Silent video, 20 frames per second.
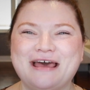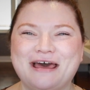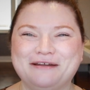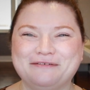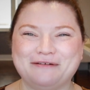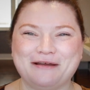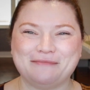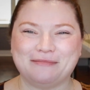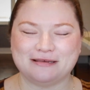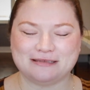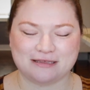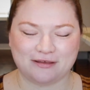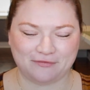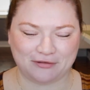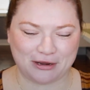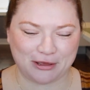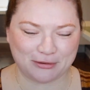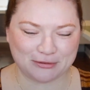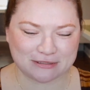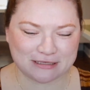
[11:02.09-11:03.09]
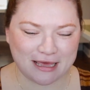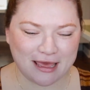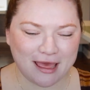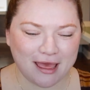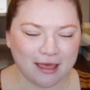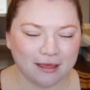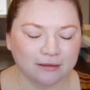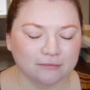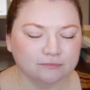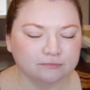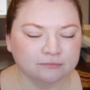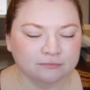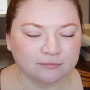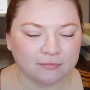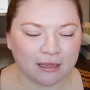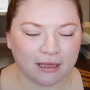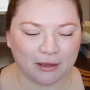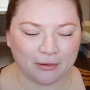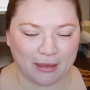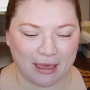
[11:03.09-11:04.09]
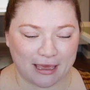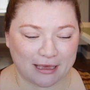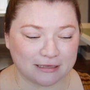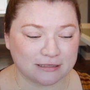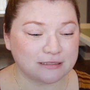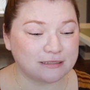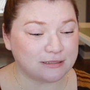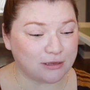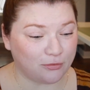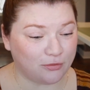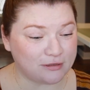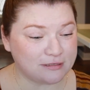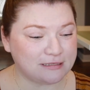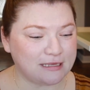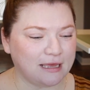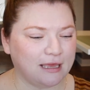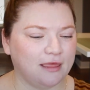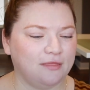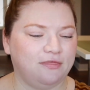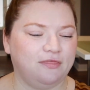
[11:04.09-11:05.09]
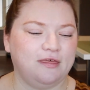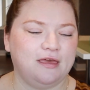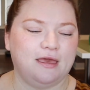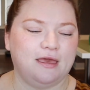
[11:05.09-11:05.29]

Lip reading: had to write myself a note. Okay, so the third